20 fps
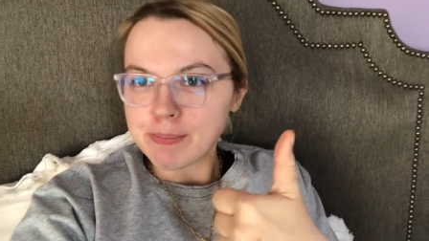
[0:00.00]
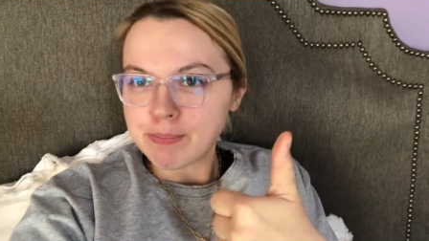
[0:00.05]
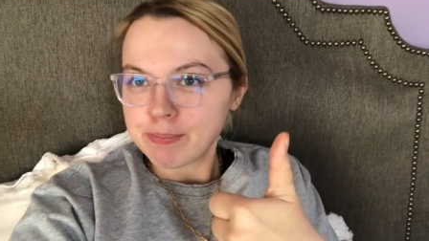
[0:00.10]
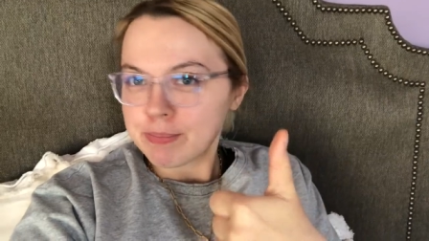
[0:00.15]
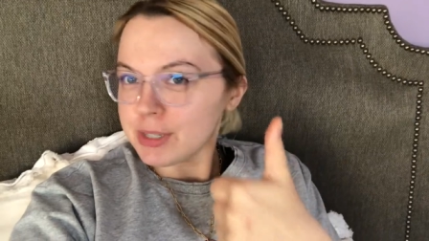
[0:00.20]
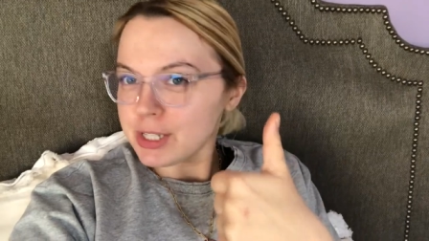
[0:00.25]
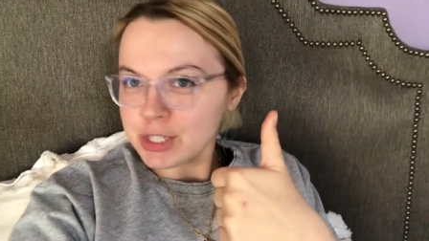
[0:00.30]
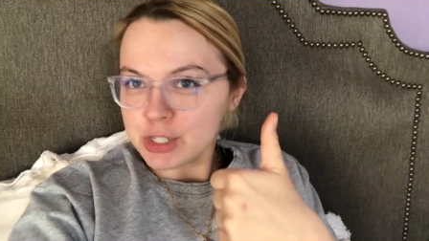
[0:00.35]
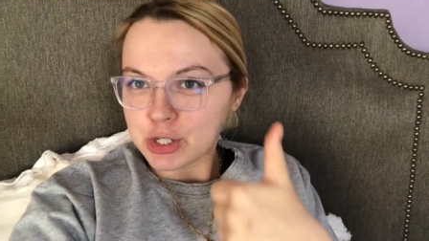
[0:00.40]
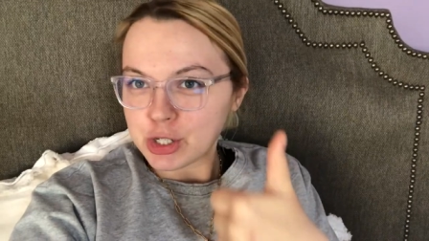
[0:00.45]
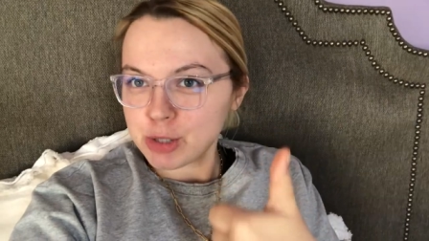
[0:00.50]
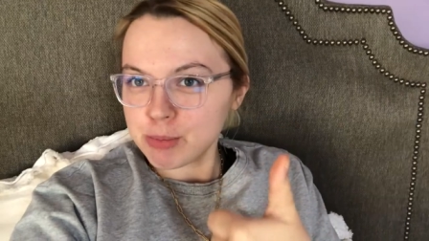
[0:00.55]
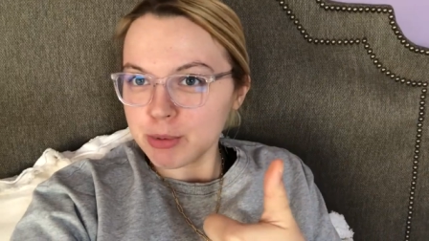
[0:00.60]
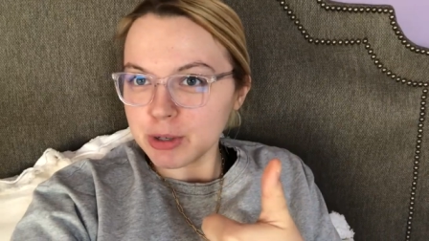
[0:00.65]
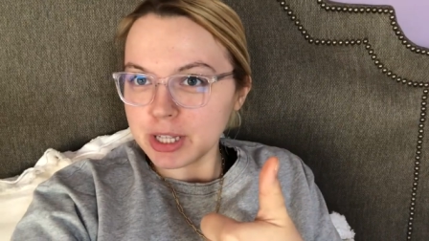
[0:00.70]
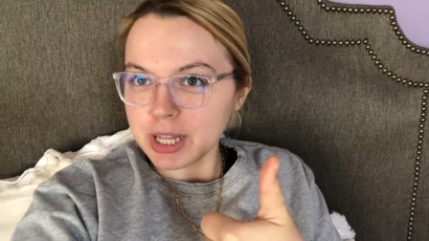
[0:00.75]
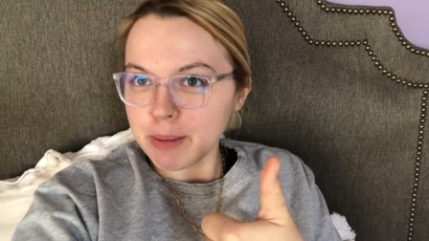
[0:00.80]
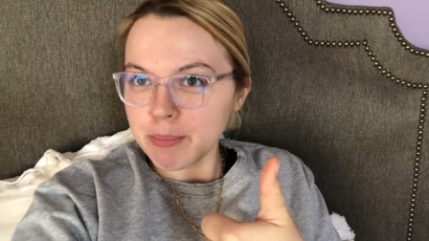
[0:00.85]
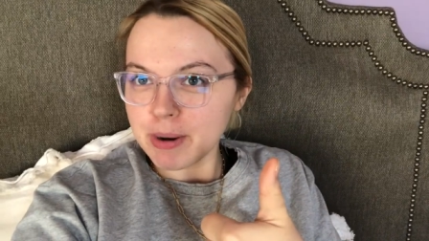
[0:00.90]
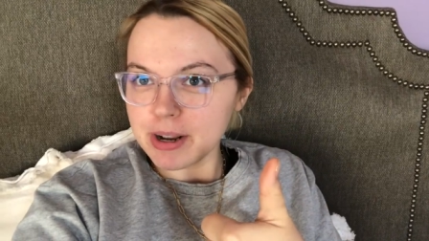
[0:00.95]
sister's
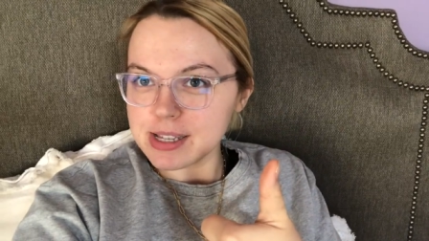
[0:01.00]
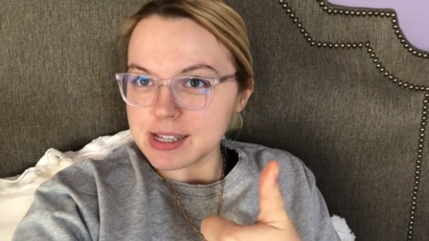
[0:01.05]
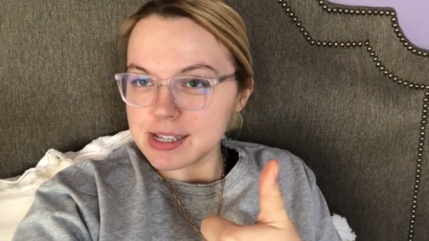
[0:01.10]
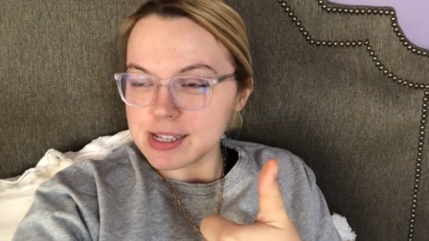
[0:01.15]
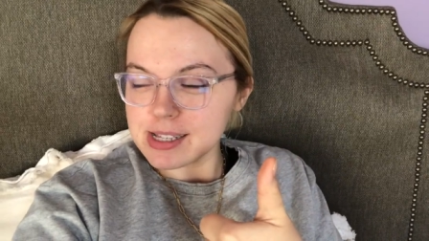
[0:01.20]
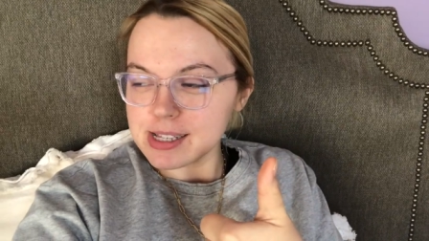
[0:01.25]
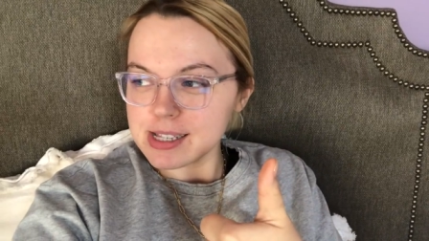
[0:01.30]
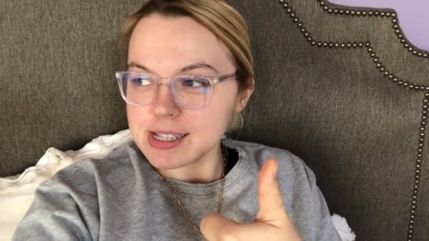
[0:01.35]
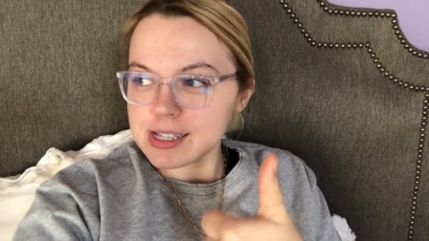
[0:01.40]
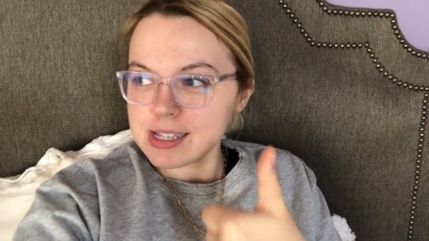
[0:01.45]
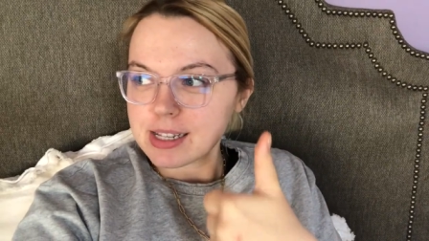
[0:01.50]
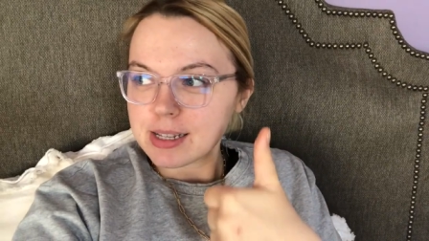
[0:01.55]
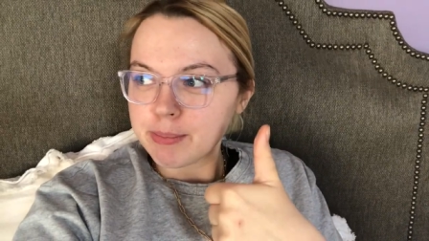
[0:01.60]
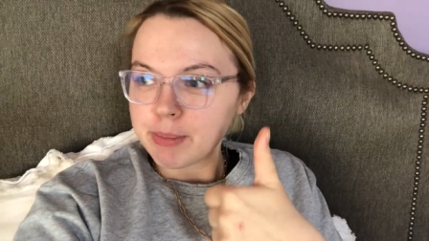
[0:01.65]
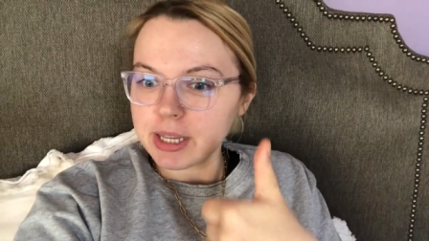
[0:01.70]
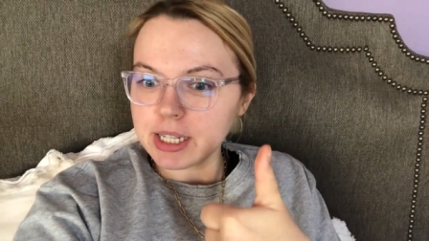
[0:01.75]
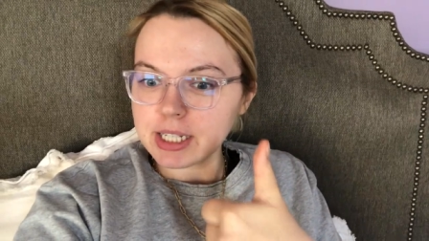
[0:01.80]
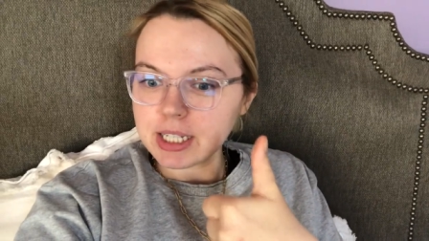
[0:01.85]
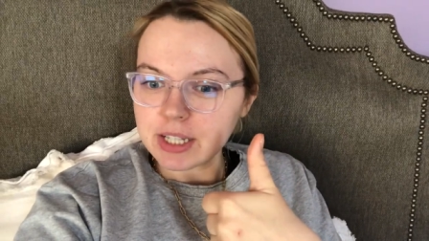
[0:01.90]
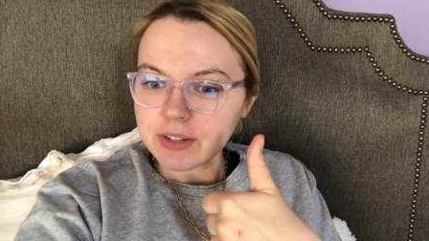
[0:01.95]
birthday presents
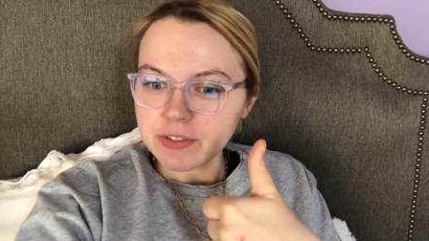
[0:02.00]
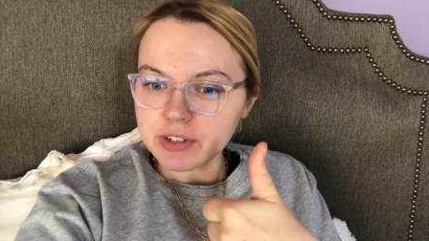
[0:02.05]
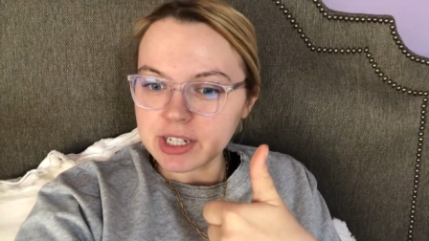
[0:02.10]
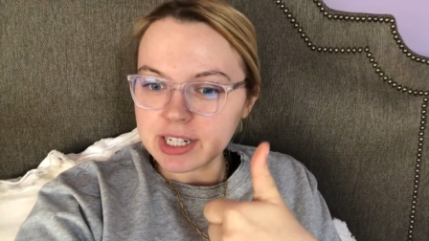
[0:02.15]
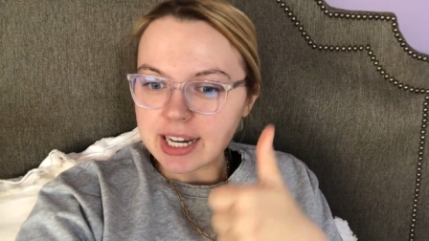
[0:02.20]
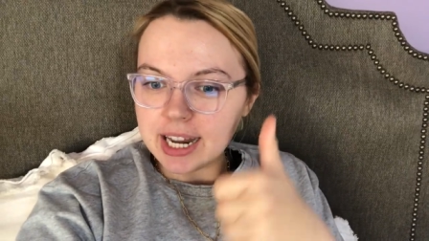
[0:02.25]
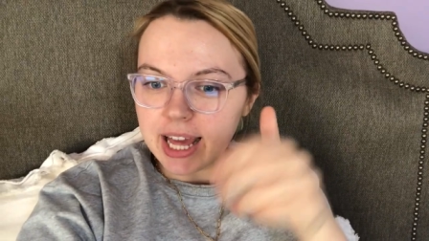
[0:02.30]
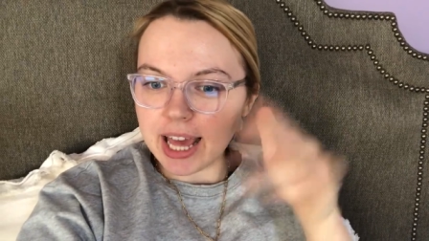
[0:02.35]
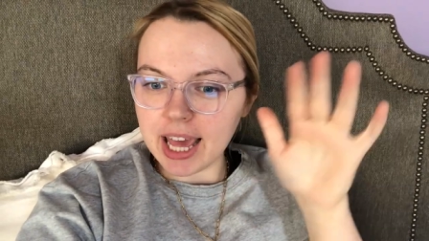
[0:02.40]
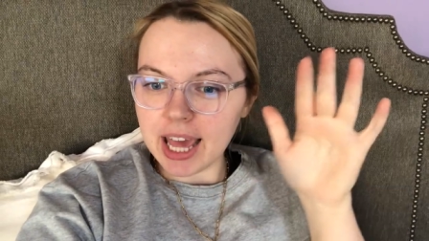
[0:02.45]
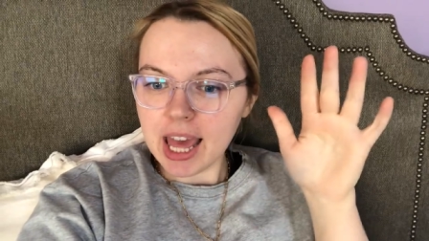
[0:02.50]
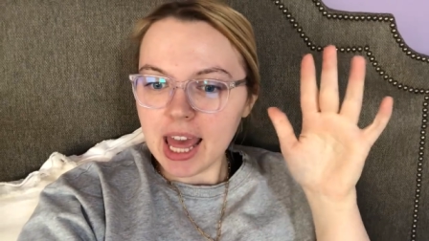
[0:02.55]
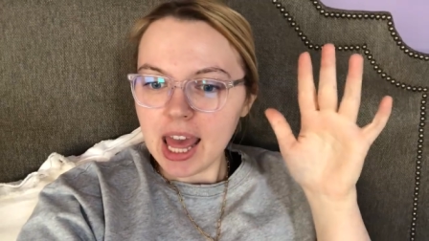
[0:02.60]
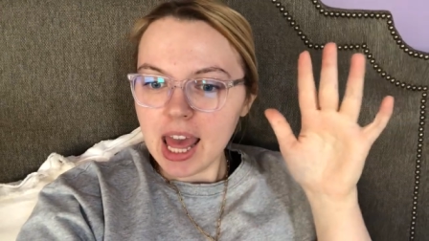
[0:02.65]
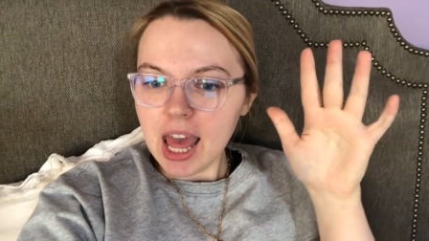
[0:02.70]
being delivered today,